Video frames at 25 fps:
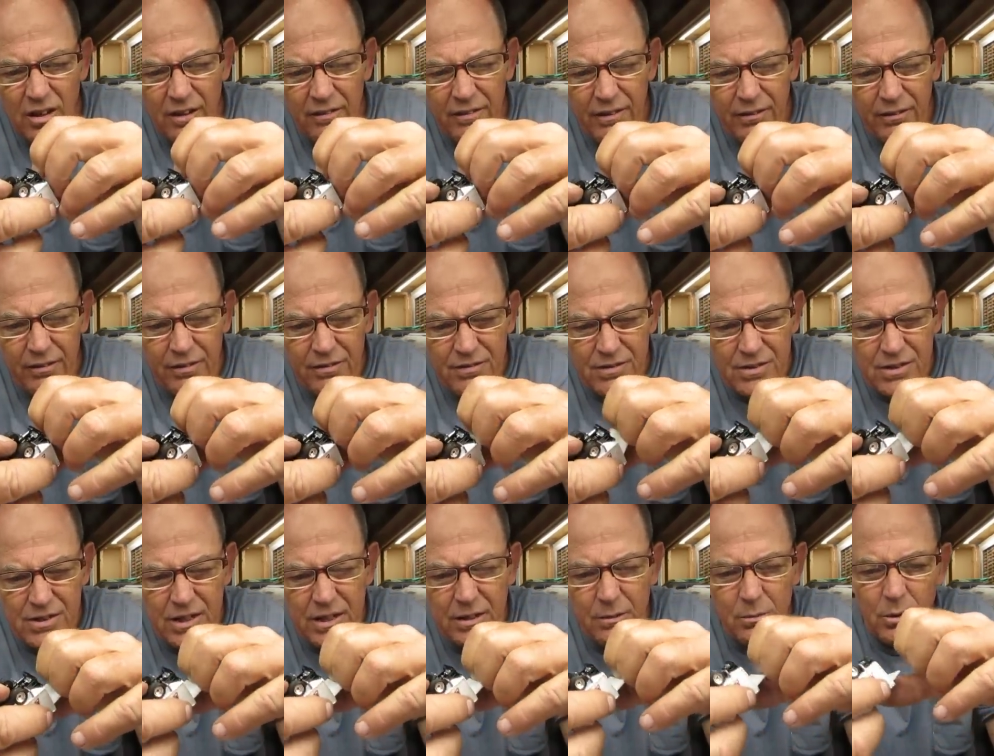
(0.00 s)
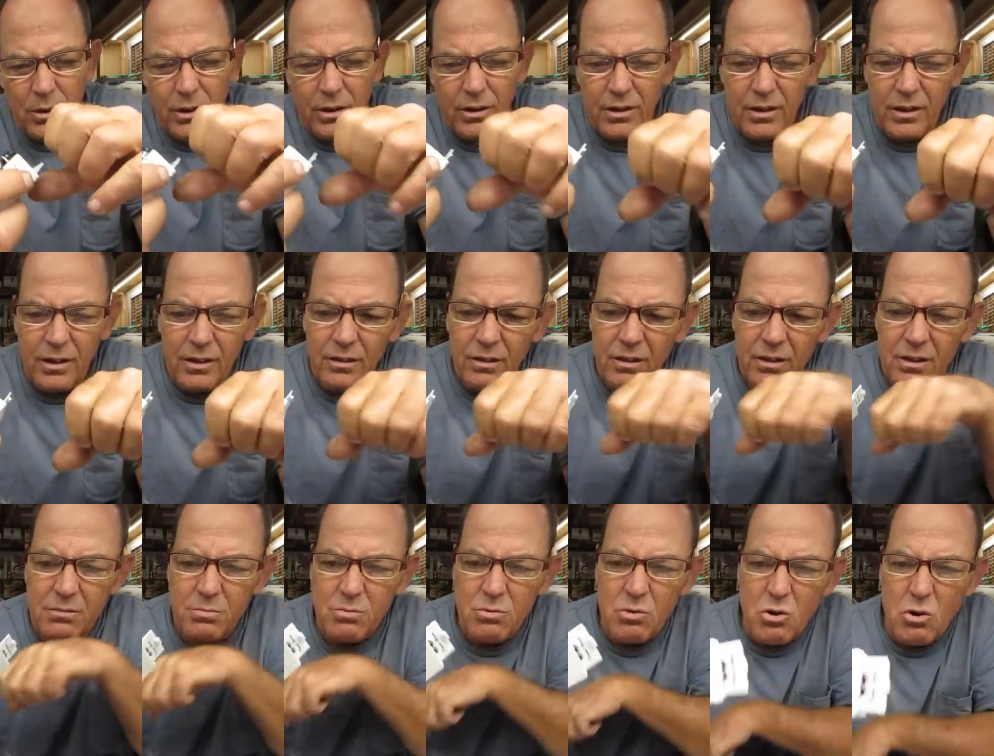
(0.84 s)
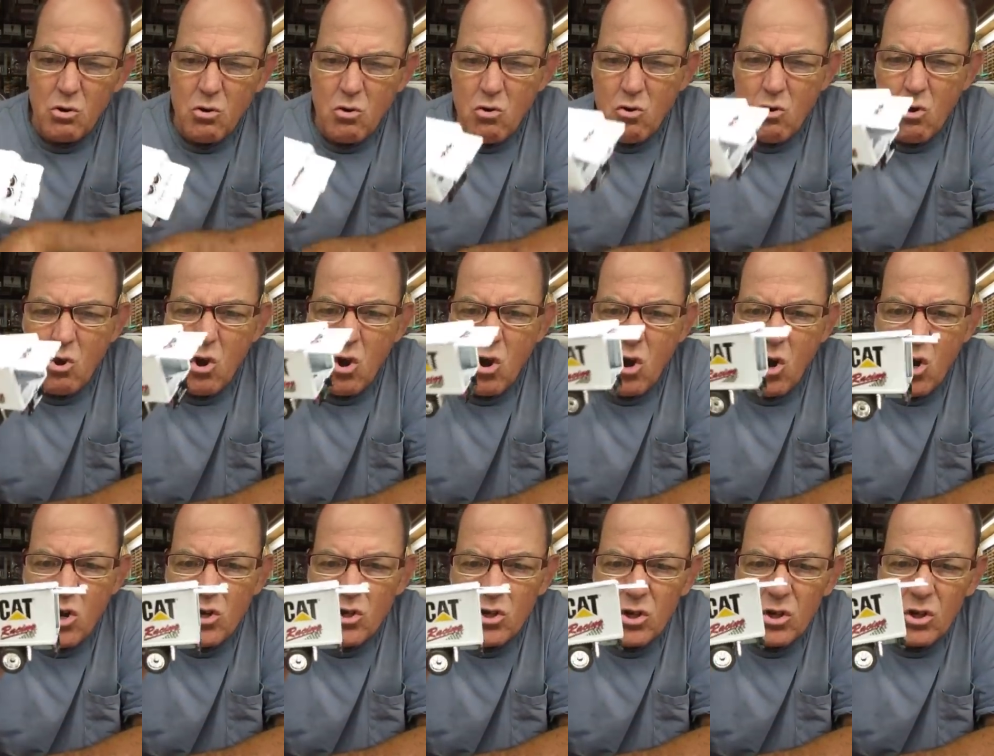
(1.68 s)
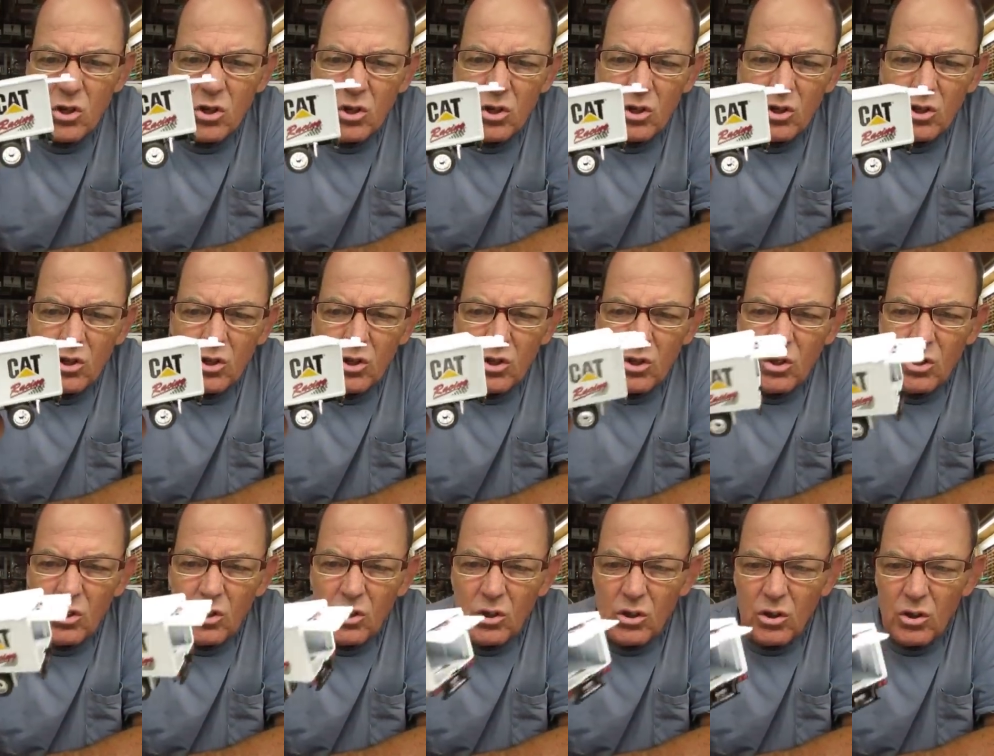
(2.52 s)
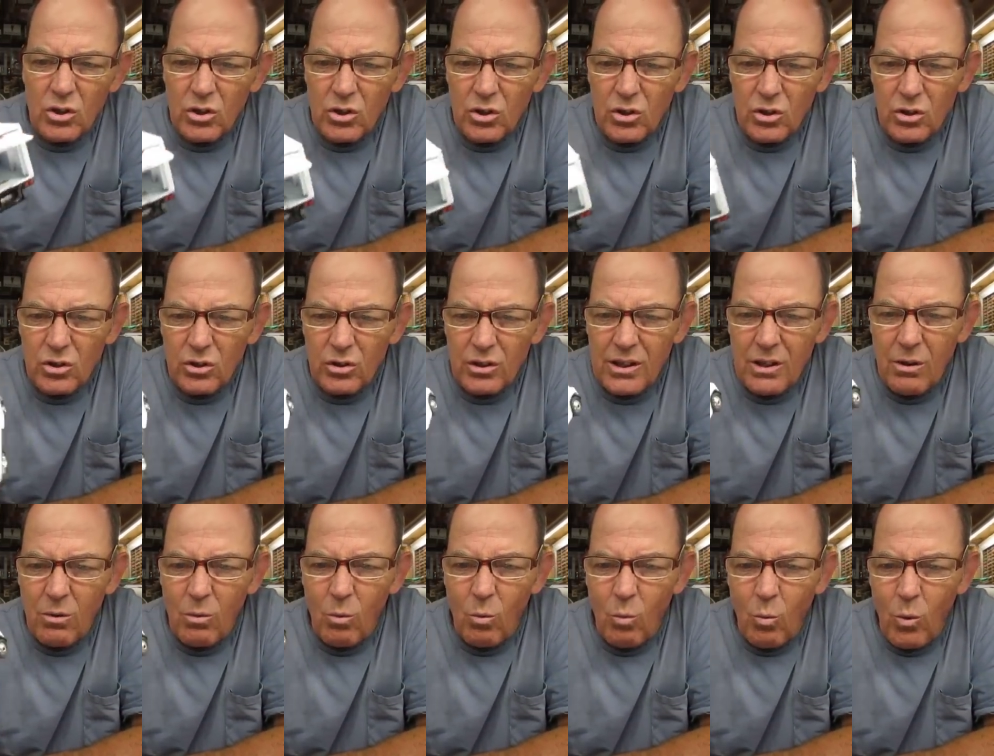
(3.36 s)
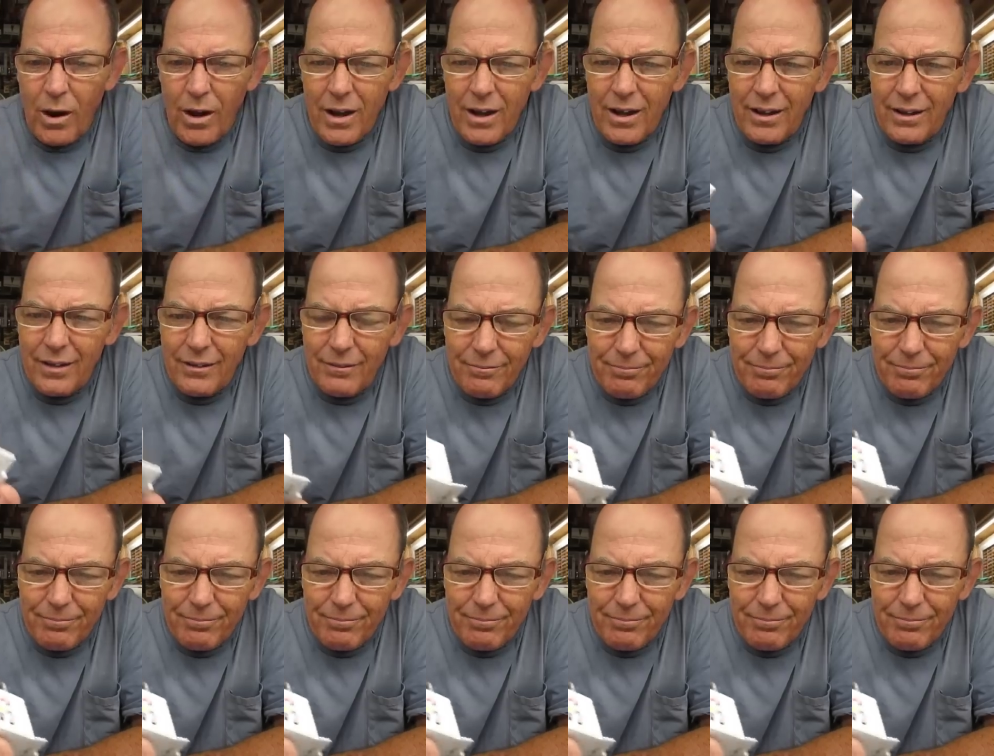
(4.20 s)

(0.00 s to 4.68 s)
never even seen one of these. Oh, that's pretty nice. Now, why...